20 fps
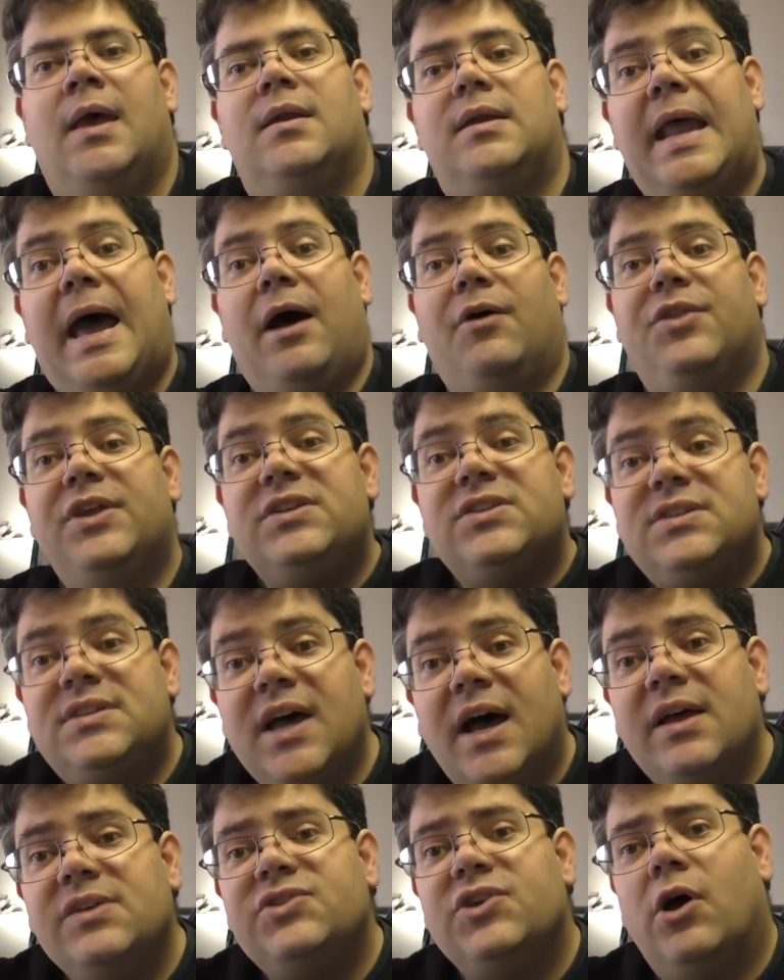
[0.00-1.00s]
Now, this
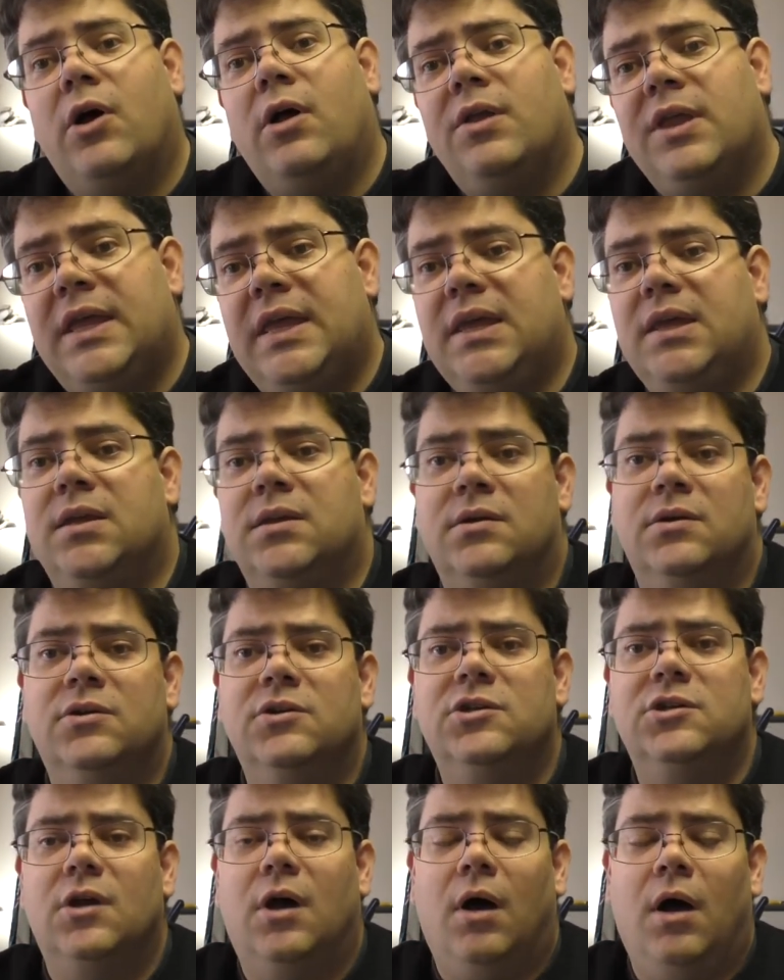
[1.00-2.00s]
does all
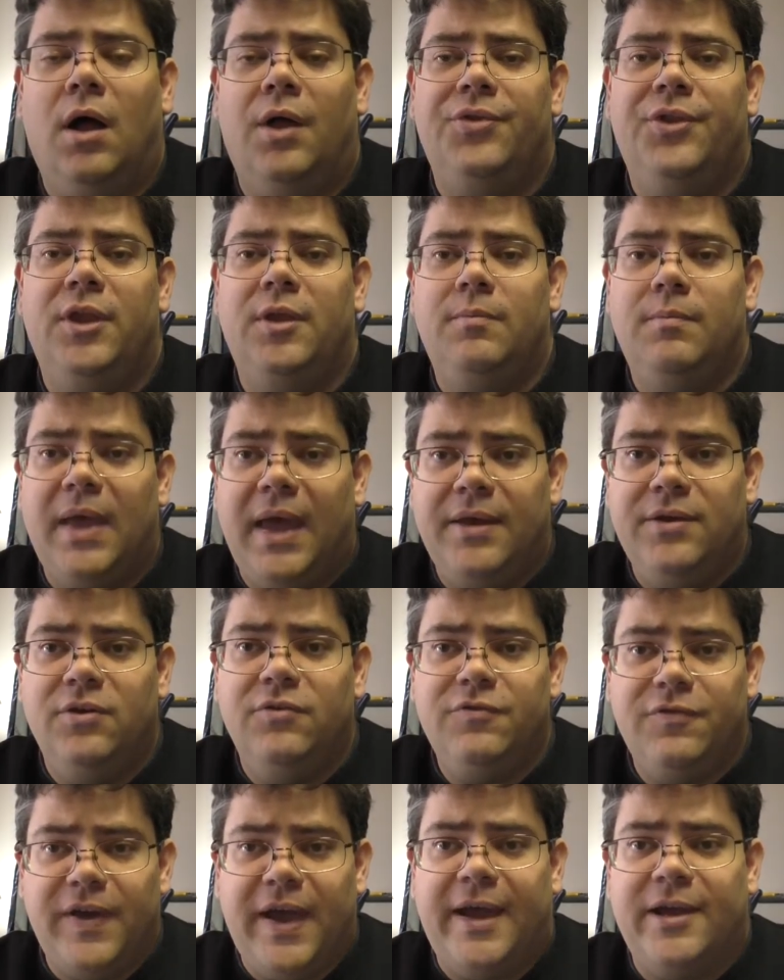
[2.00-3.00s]
hinge on the
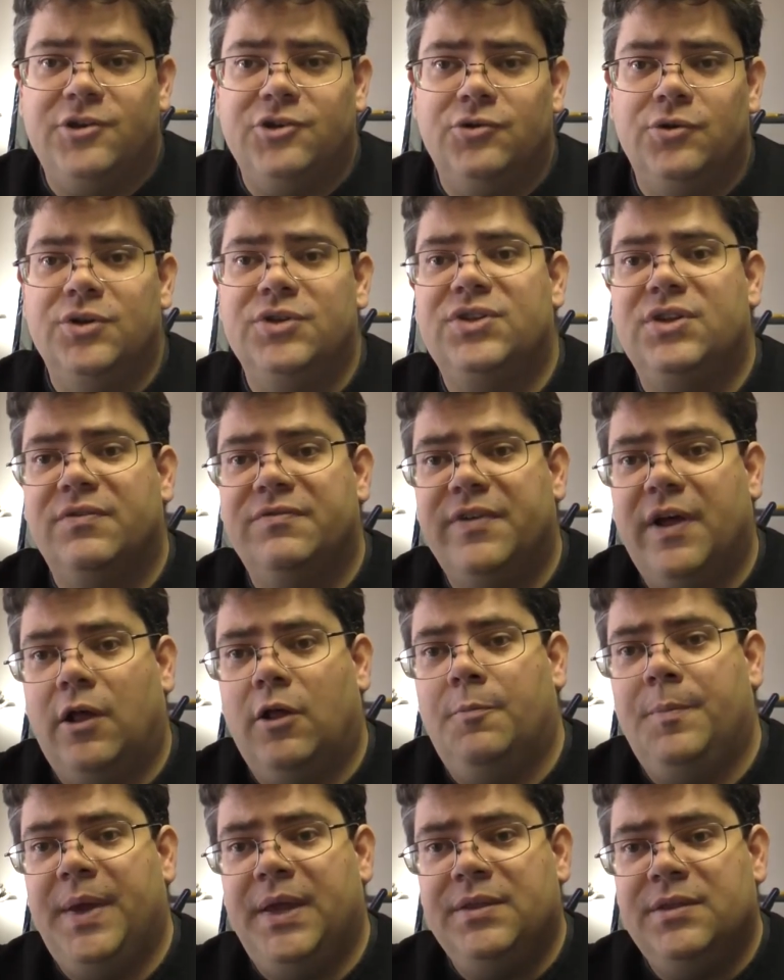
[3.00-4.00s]
manufacturers
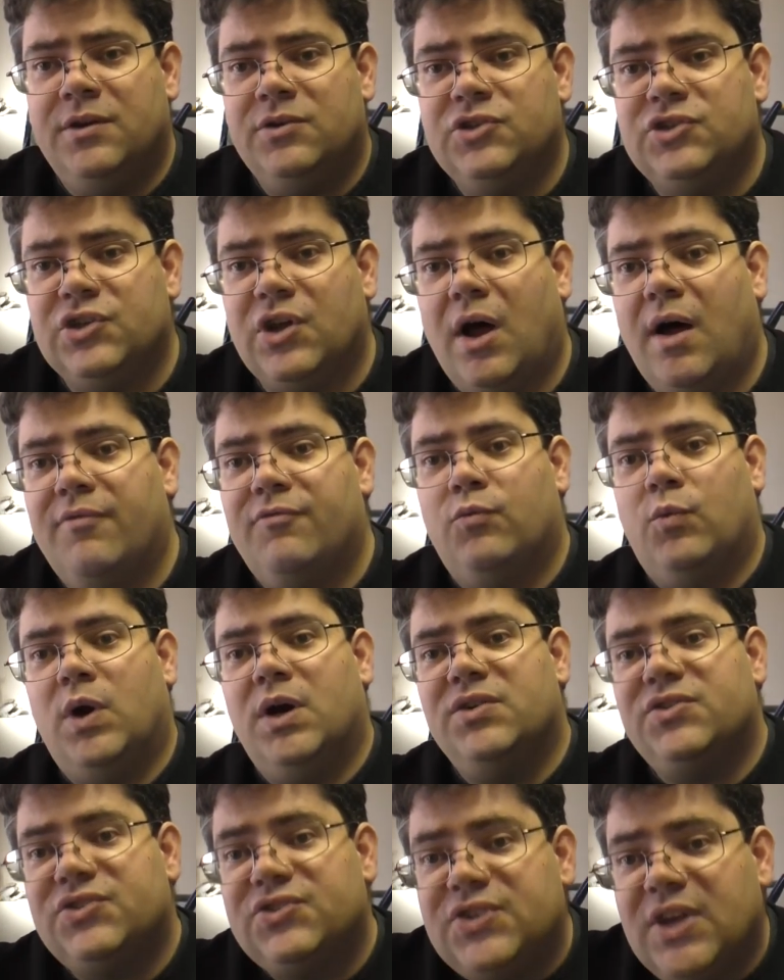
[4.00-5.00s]
developing their software
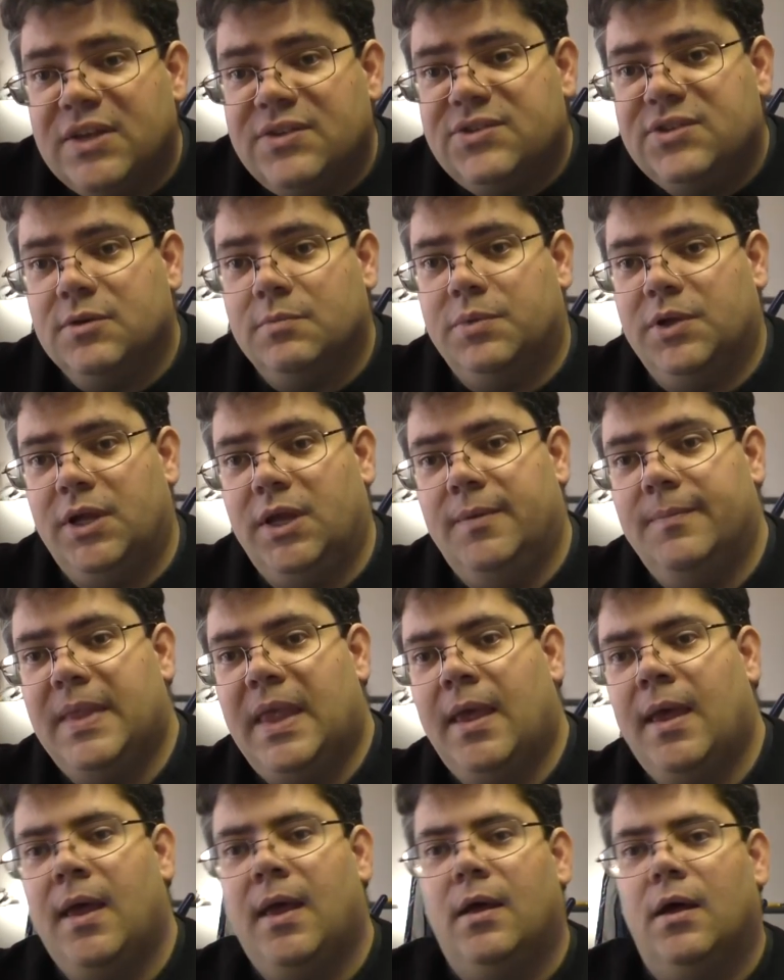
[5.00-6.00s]
sensibly,
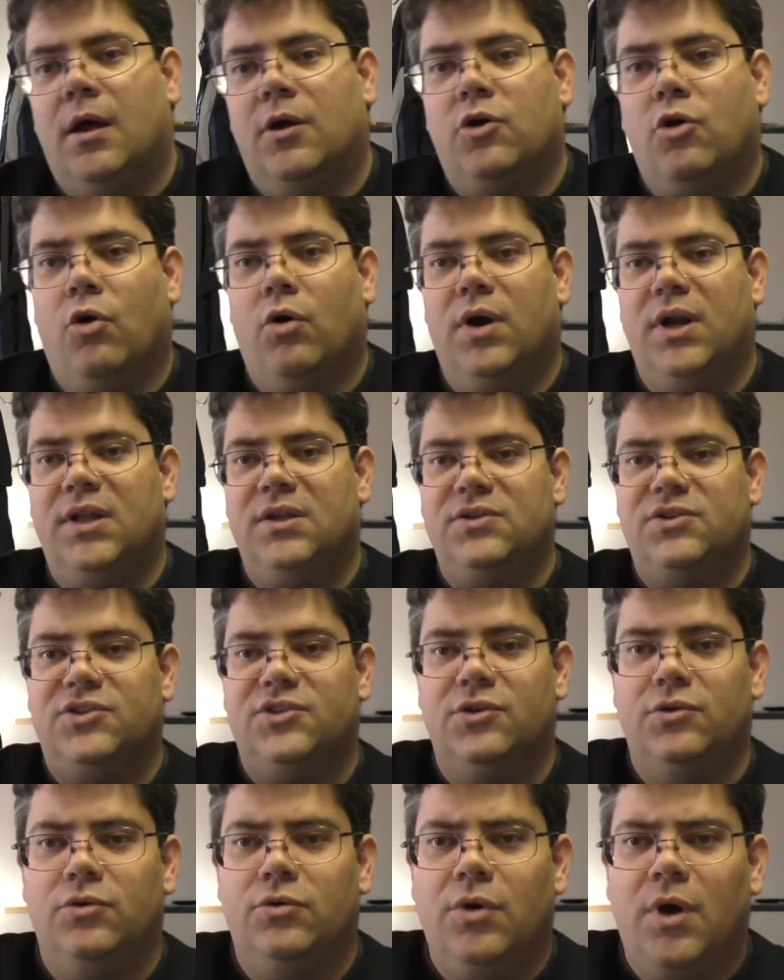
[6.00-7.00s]
according
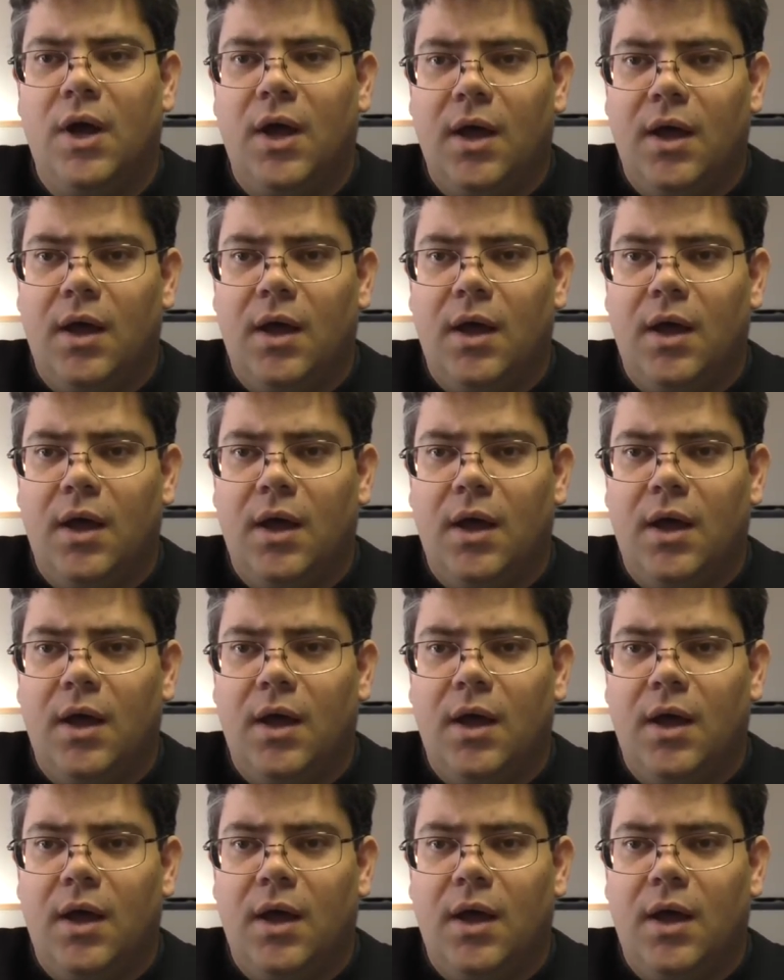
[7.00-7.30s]
to